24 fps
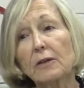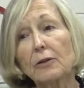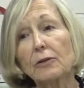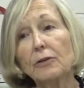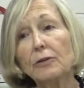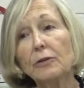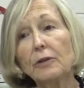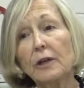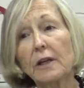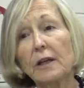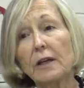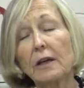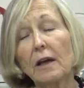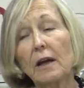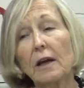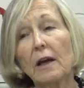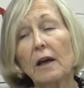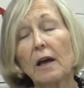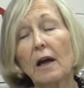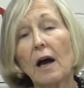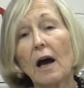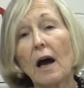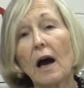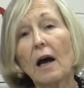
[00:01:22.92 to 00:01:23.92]
including
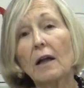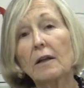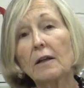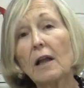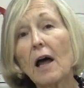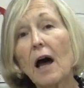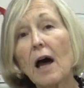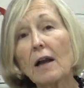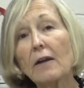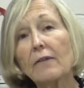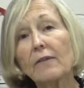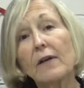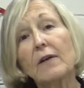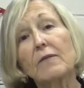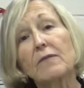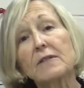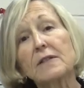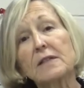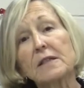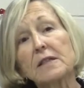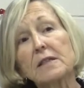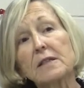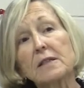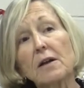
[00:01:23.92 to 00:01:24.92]
a lot of
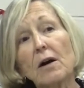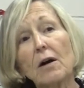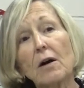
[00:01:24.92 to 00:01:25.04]
emphasis